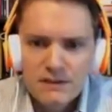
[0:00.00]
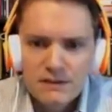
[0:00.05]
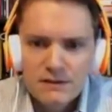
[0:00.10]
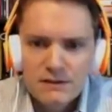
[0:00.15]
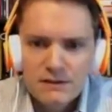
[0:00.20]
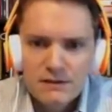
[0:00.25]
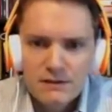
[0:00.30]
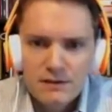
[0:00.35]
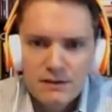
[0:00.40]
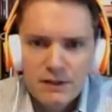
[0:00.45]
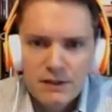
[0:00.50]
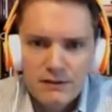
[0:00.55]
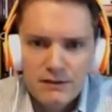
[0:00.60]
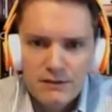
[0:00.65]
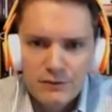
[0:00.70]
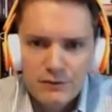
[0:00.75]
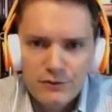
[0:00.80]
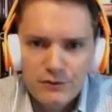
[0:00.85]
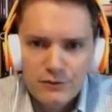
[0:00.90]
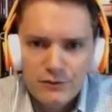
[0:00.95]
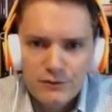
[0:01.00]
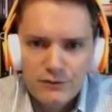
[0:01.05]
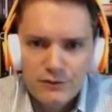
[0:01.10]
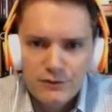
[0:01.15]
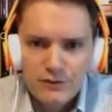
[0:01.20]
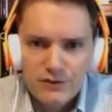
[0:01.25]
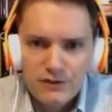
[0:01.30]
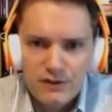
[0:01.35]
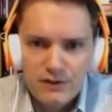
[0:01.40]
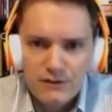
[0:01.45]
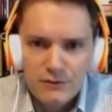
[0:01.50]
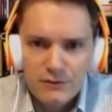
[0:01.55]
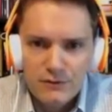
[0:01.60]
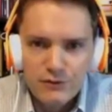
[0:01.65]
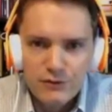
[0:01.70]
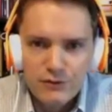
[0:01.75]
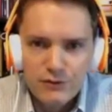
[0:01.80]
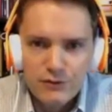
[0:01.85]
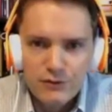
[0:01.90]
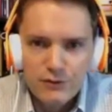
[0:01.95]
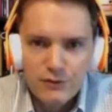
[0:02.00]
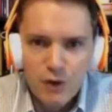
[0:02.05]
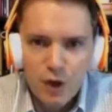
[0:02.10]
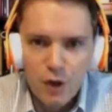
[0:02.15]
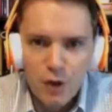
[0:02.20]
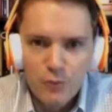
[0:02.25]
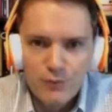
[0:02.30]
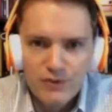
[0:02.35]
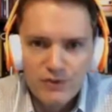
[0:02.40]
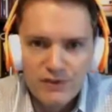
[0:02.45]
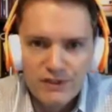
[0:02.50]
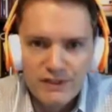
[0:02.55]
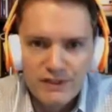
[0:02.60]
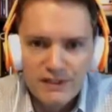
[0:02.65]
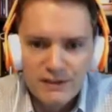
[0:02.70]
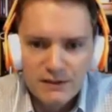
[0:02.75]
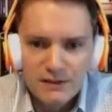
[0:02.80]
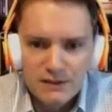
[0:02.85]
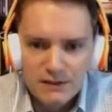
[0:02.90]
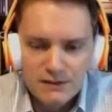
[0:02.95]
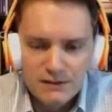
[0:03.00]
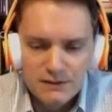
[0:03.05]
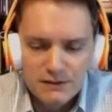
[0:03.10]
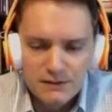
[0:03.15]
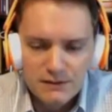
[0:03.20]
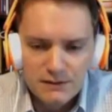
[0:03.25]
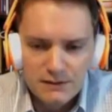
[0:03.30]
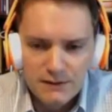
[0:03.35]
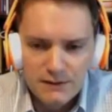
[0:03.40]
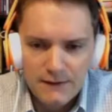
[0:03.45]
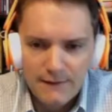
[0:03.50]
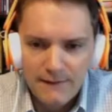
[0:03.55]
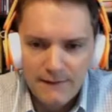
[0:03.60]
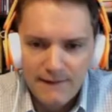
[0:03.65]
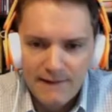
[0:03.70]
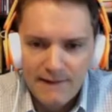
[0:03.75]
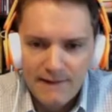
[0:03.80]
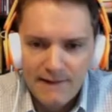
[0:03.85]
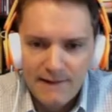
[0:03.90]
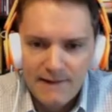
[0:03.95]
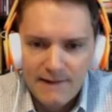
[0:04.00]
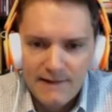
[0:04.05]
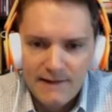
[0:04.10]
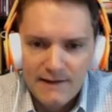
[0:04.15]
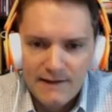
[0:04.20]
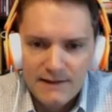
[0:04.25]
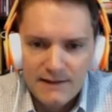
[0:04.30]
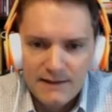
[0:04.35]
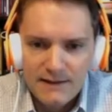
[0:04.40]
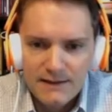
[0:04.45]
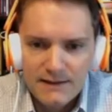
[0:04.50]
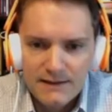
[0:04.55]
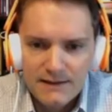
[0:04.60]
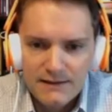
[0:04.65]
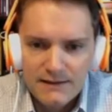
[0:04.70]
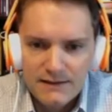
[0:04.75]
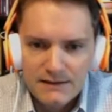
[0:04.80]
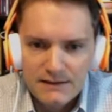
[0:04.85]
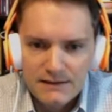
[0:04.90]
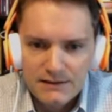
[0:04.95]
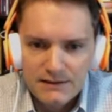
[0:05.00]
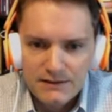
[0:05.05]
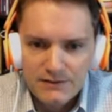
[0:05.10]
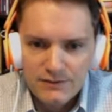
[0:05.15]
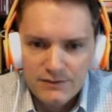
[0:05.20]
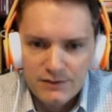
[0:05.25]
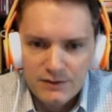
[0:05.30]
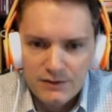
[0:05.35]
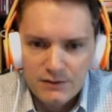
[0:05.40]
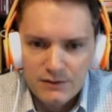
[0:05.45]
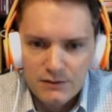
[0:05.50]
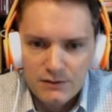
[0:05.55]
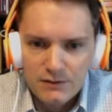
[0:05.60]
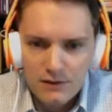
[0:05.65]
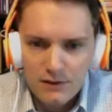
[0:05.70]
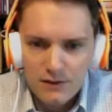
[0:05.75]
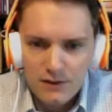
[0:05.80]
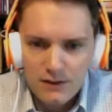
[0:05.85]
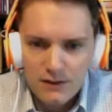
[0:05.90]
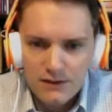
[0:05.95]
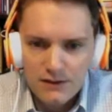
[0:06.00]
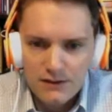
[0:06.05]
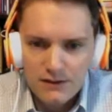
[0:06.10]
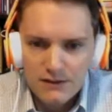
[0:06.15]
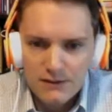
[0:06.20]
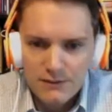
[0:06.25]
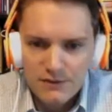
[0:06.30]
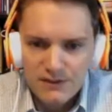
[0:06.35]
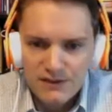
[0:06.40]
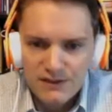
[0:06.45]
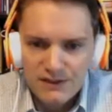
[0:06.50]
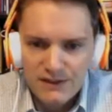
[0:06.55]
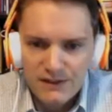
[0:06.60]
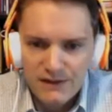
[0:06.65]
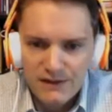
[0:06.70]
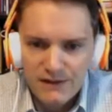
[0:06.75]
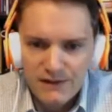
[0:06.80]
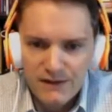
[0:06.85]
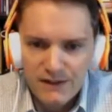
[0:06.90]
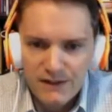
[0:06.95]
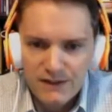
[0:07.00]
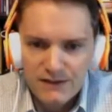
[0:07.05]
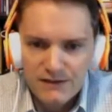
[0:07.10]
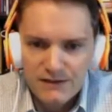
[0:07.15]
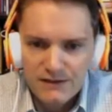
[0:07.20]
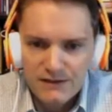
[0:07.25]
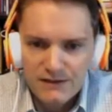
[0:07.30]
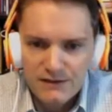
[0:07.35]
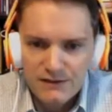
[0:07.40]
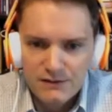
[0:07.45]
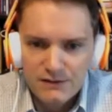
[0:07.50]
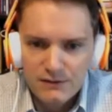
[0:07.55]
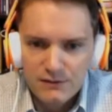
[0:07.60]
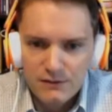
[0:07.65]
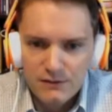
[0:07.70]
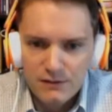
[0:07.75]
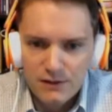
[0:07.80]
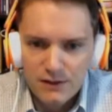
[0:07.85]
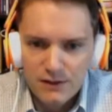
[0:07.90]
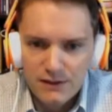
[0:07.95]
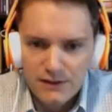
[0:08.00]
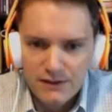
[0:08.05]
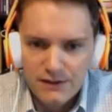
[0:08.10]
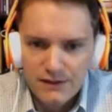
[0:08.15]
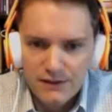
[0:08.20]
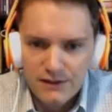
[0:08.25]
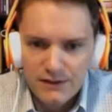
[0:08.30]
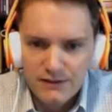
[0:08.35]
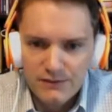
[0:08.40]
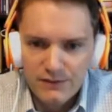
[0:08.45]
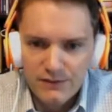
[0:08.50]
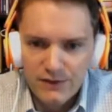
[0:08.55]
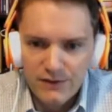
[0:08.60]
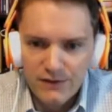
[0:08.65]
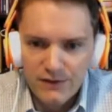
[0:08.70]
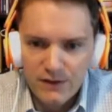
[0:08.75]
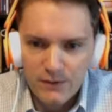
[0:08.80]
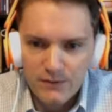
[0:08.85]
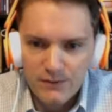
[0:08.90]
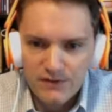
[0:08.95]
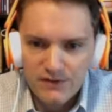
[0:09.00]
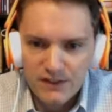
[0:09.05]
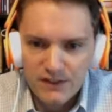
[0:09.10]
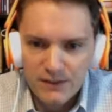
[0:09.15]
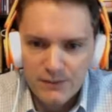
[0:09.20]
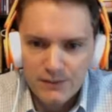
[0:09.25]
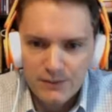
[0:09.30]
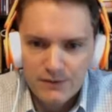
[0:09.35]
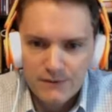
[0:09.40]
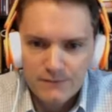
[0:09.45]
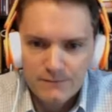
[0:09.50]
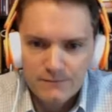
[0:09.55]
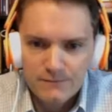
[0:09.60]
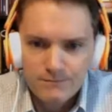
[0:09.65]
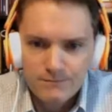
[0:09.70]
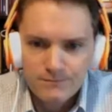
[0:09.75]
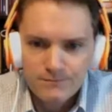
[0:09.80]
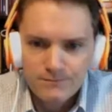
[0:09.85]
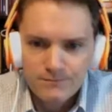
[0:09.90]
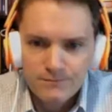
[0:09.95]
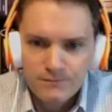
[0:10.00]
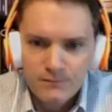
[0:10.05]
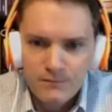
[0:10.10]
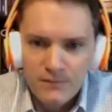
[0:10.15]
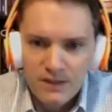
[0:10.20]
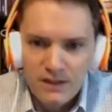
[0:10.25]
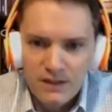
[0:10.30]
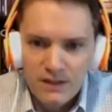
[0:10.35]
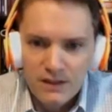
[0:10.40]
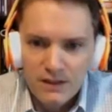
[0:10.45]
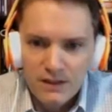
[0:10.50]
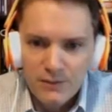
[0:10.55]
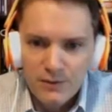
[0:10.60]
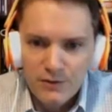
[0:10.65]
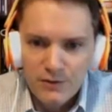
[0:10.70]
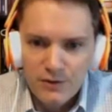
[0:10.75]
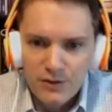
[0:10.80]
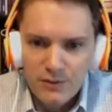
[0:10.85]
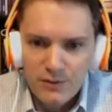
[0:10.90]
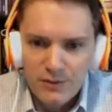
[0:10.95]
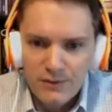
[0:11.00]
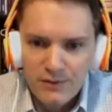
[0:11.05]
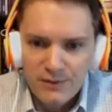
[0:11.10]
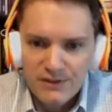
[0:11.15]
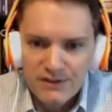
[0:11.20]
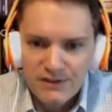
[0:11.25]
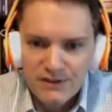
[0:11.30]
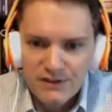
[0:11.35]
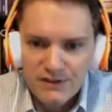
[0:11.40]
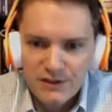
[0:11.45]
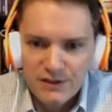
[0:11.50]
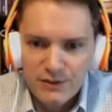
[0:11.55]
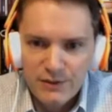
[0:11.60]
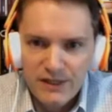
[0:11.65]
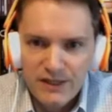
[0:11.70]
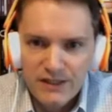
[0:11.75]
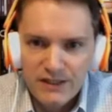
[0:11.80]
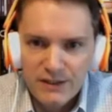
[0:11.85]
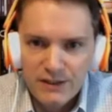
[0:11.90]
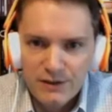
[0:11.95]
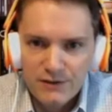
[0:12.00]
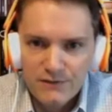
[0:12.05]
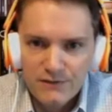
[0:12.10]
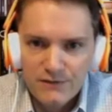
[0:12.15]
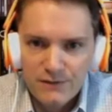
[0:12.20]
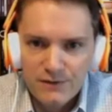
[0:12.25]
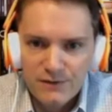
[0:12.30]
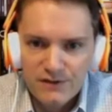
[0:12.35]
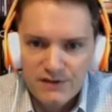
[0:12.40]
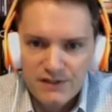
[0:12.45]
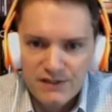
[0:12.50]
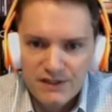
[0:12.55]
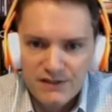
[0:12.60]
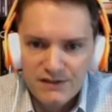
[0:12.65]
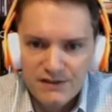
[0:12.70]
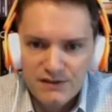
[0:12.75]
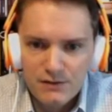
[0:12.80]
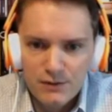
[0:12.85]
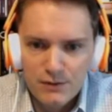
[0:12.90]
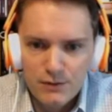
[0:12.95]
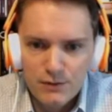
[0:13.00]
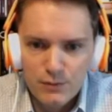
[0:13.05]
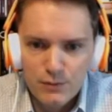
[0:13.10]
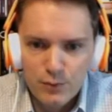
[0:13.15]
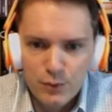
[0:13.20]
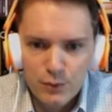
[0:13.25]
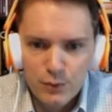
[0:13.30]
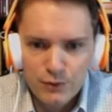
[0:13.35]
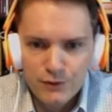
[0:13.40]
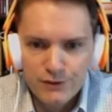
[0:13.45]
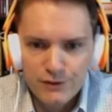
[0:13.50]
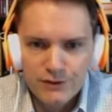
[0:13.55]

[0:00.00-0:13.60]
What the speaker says: All right, level 2 versus level 2 Alpuli. And it gives me the good luck. I'm going to say thanks, good luck, give him the thumbs up. And I'm going to drop my musketeer back here for this nice slow push.